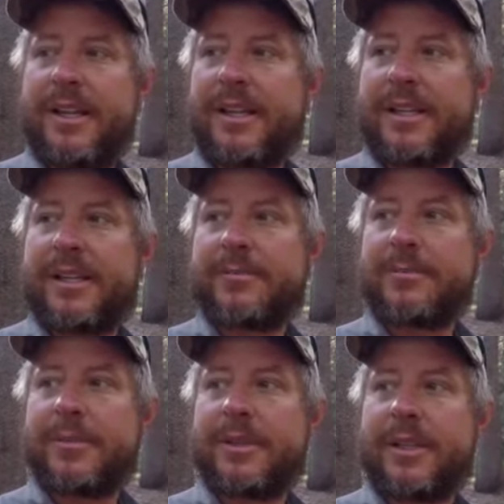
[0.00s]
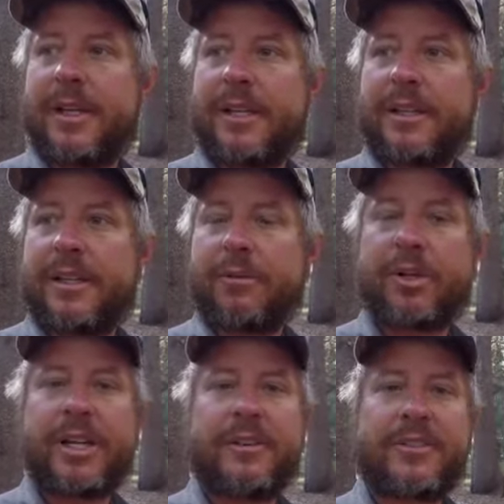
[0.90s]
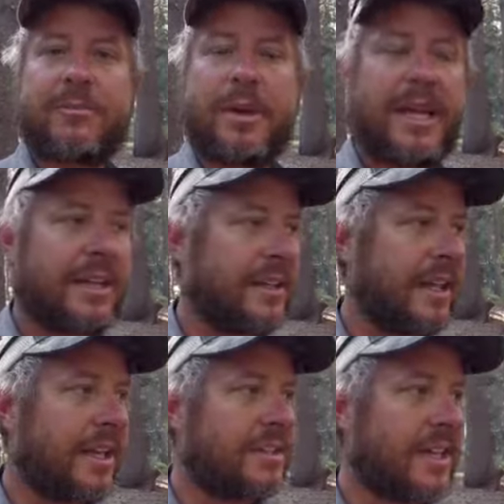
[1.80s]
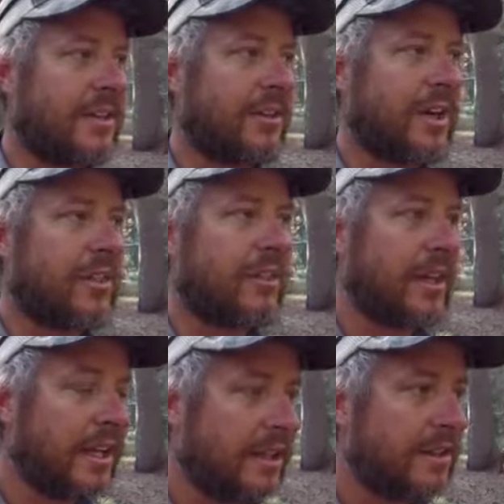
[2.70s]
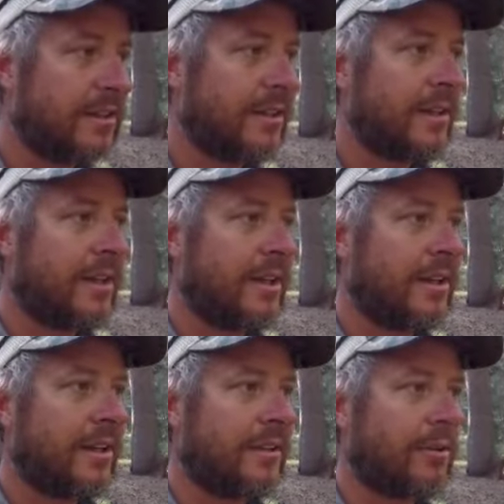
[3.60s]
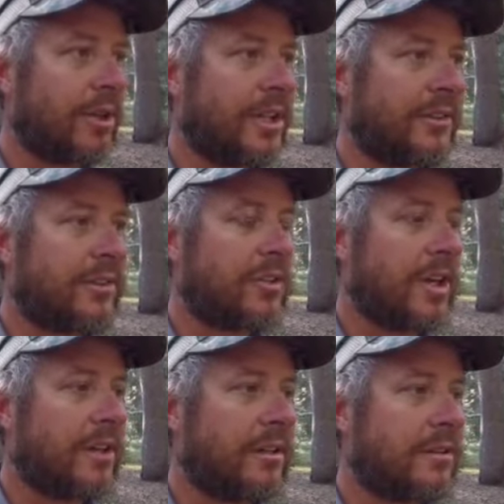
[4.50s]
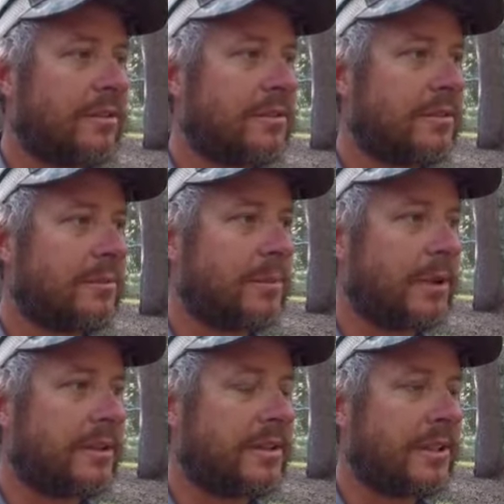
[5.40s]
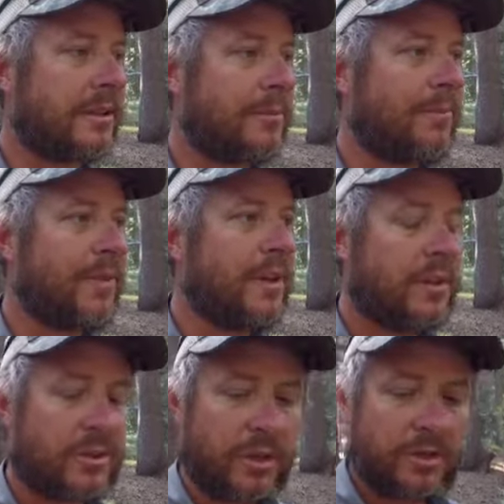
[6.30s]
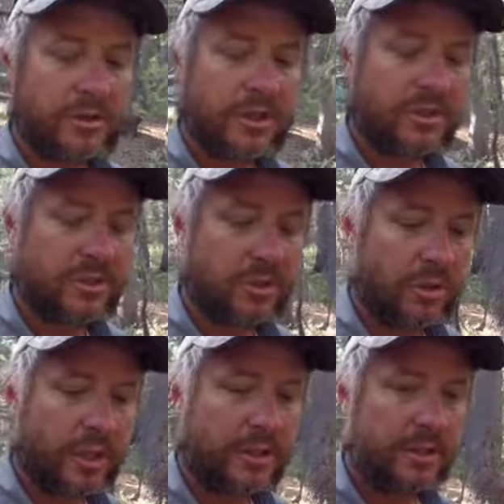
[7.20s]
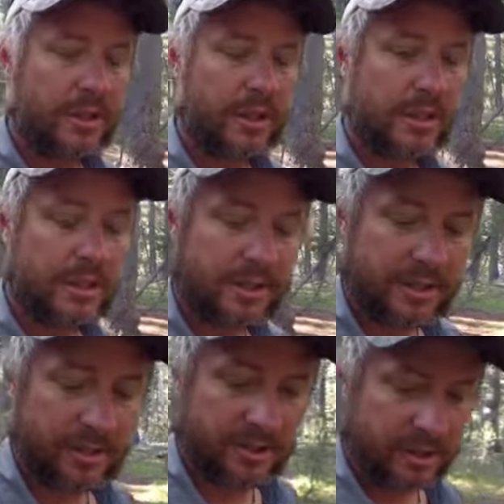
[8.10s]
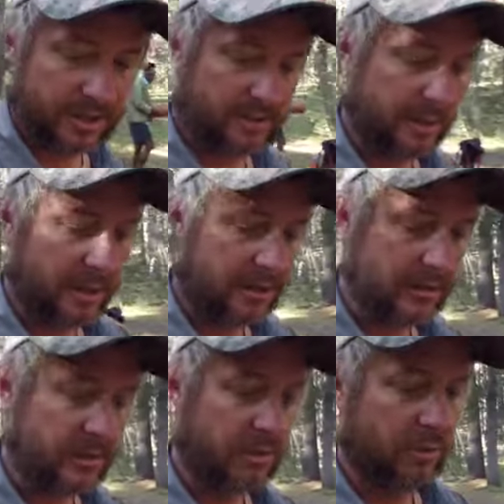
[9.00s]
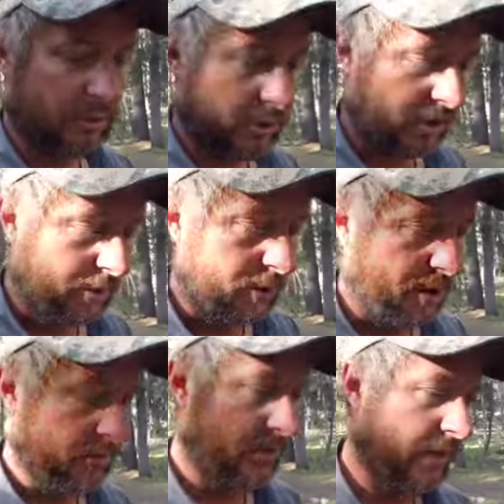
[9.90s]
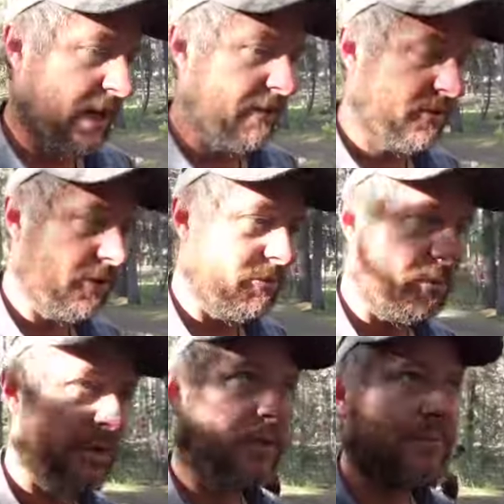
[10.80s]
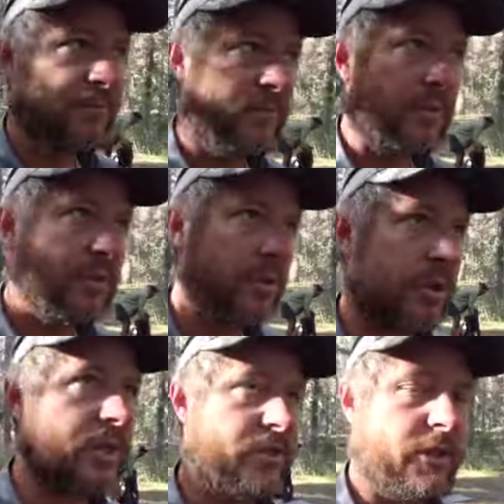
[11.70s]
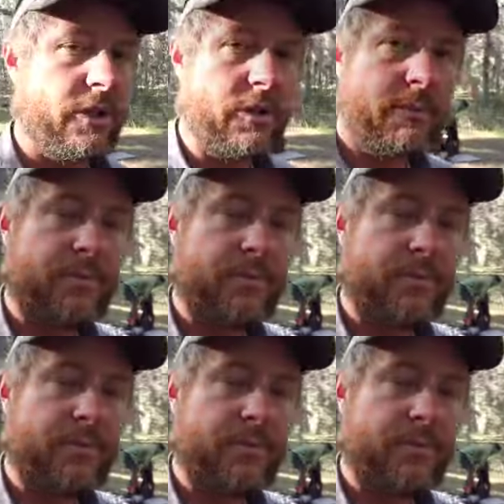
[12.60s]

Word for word: Um, and uh, we're going to have some bacon and eggs down there, I think. And then we're going to hit the trail. But uh, so interesting story uh, I didn't tell you guys about. So when we were coming off of Half Dome two days ago,